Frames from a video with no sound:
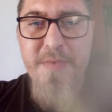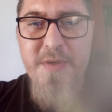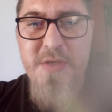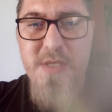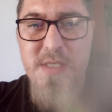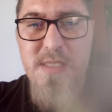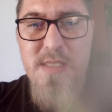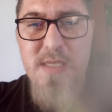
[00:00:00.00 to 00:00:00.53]

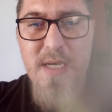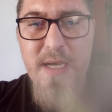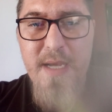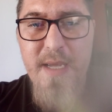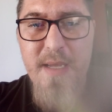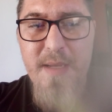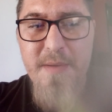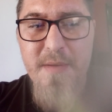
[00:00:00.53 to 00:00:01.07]
just
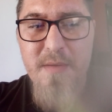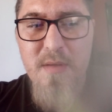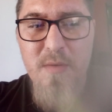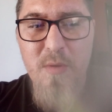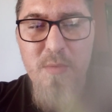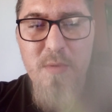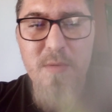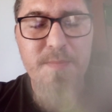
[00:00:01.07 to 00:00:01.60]
a
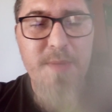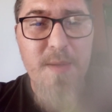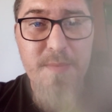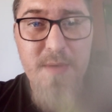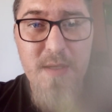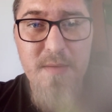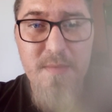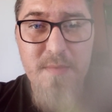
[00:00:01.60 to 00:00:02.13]
normal
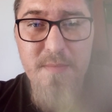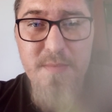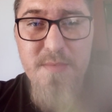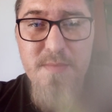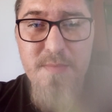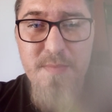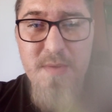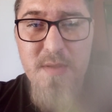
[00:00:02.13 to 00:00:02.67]
pumpkin
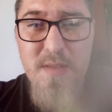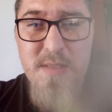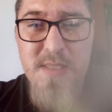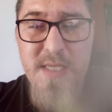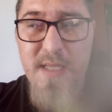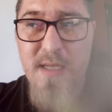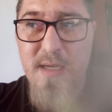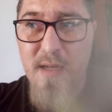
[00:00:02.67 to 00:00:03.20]

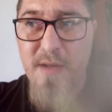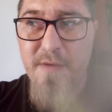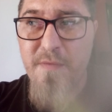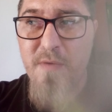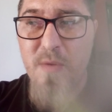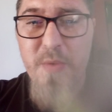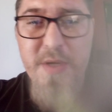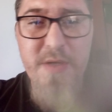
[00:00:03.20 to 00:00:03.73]
seed color
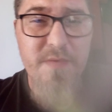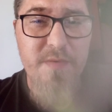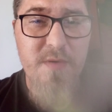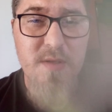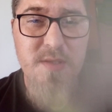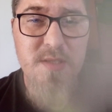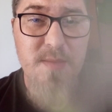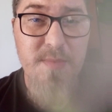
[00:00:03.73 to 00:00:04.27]
for when you've
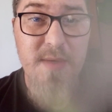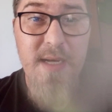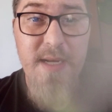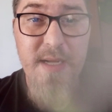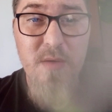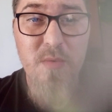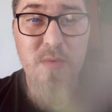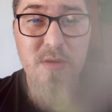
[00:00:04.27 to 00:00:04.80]
got some
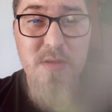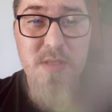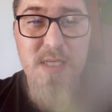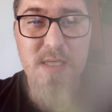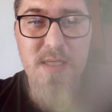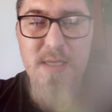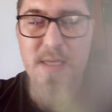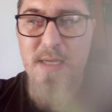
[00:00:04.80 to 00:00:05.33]
clear
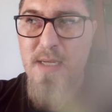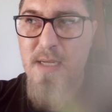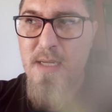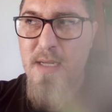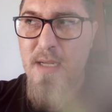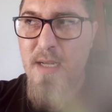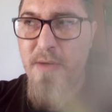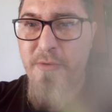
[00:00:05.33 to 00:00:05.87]
water,
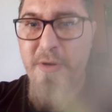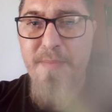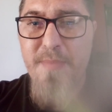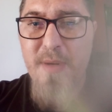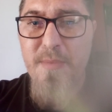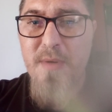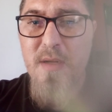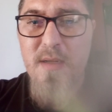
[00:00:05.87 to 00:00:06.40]
a green
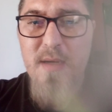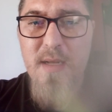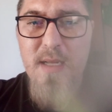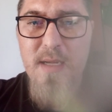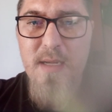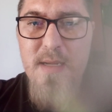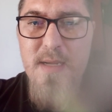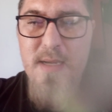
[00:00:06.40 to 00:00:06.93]
pumpkin
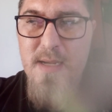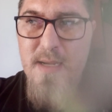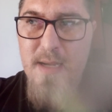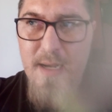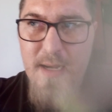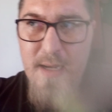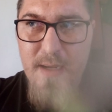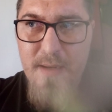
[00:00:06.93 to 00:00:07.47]
color.
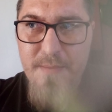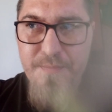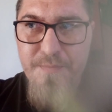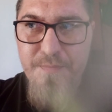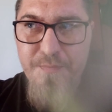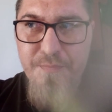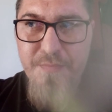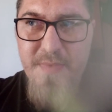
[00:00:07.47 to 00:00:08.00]

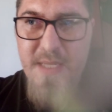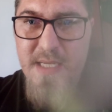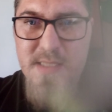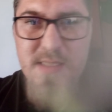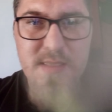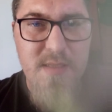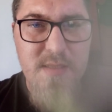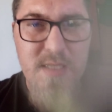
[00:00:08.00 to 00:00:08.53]

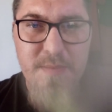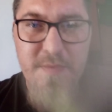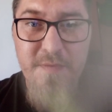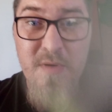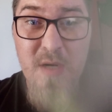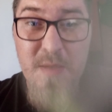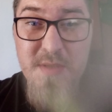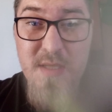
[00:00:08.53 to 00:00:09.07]
That's the type of
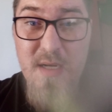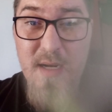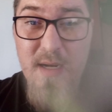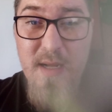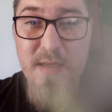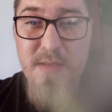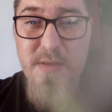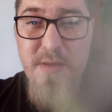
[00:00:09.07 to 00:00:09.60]
grubs that I
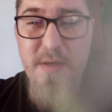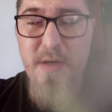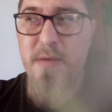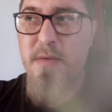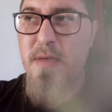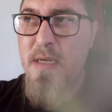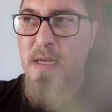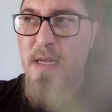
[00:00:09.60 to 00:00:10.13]
like to
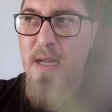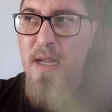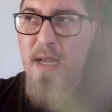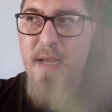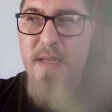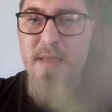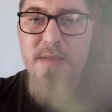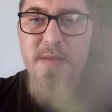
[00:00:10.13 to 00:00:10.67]
throw.
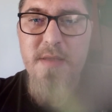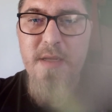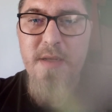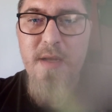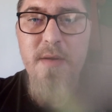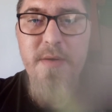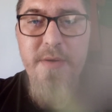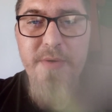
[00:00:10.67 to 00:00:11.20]
And the
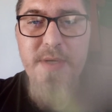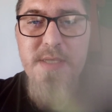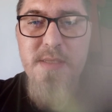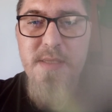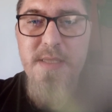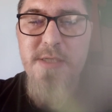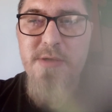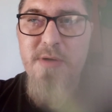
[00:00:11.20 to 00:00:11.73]
only
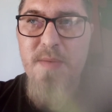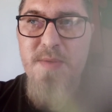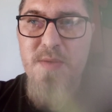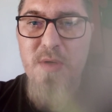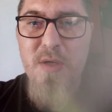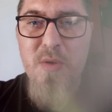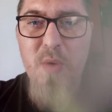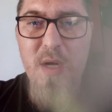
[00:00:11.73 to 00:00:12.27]
reason these grubs
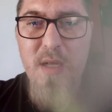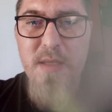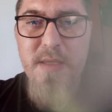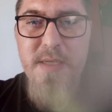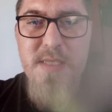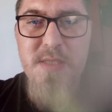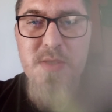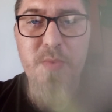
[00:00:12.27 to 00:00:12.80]
work well
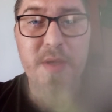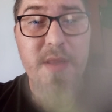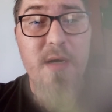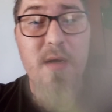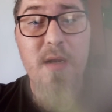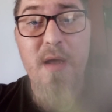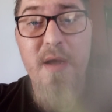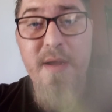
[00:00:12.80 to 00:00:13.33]
is when they
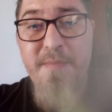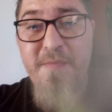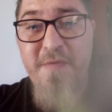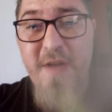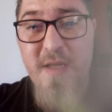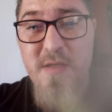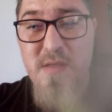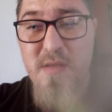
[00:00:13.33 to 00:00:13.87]
are lying
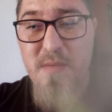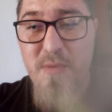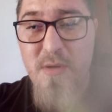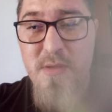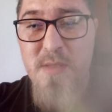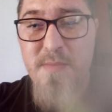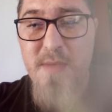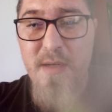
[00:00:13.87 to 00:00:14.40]
flat on the
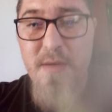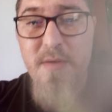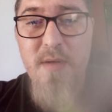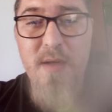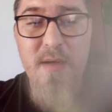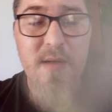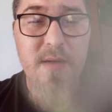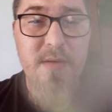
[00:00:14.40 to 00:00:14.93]
bottom, they look
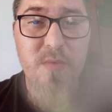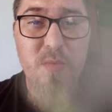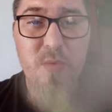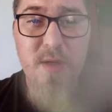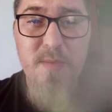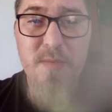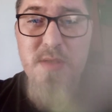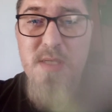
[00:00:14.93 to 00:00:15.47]
like a little
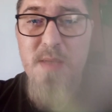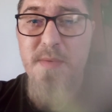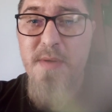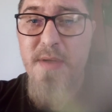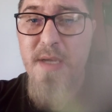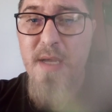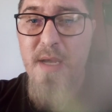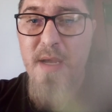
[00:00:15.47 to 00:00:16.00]
worm or
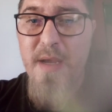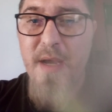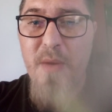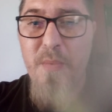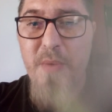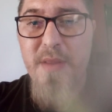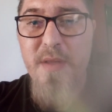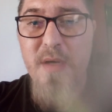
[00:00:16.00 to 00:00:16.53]
something.
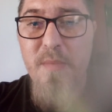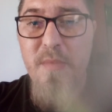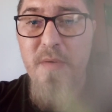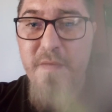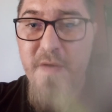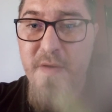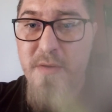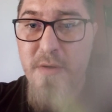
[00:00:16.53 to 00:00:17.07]
And when they are
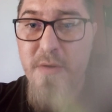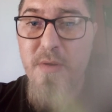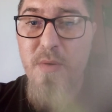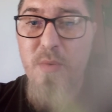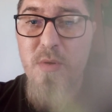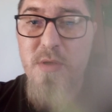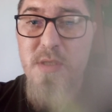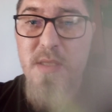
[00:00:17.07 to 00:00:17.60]
moving through the
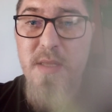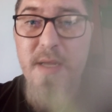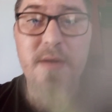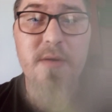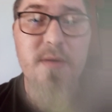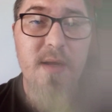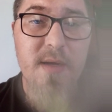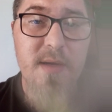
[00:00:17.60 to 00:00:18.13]
water, they
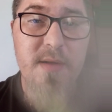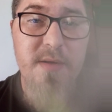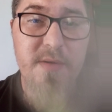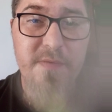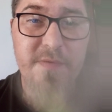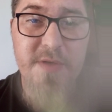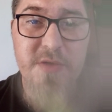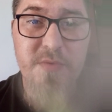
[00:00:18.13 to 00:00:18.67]
look like a little
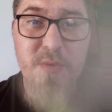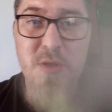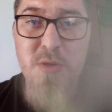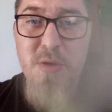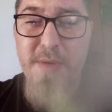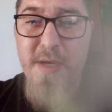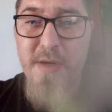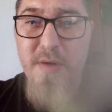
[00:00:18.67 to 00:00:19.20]
fish
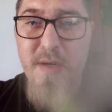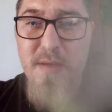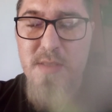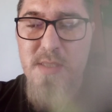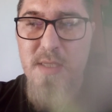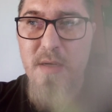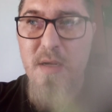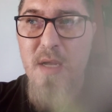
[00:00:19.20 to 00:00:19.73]
swimming around.
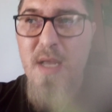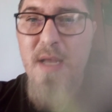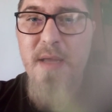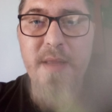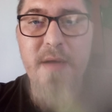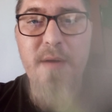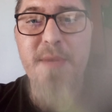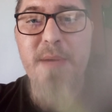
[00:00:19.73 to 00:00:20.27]
So
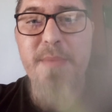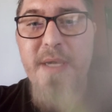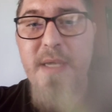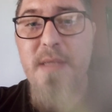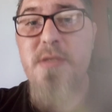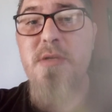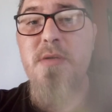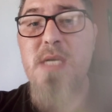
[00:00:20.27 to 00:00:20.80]
they are
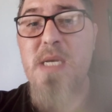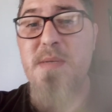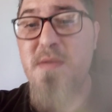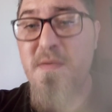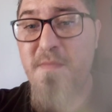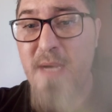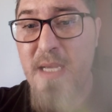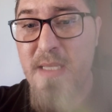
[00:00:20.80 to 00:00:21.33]
mimicking two types
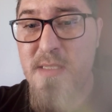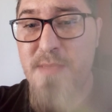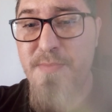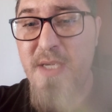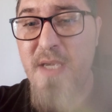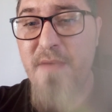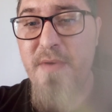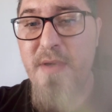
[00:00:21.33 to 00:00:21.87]
of baits,
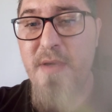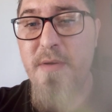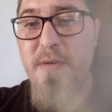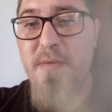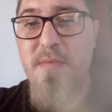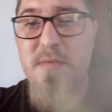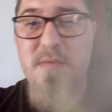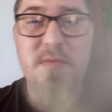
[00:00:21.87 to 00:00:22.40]
giving
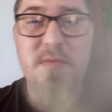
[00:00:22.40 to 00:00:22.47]
you